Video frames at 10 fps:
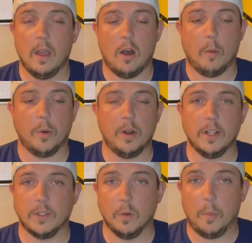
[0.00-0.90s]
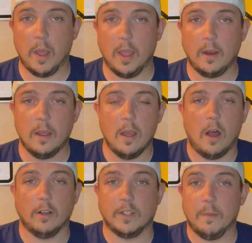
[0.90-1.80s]
I'll put it into a pan,
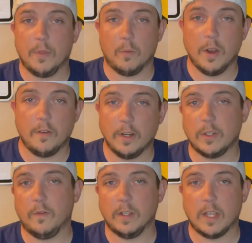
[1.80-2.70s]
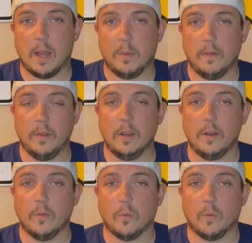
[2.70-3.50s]
I'll dump the renderings over the top of it,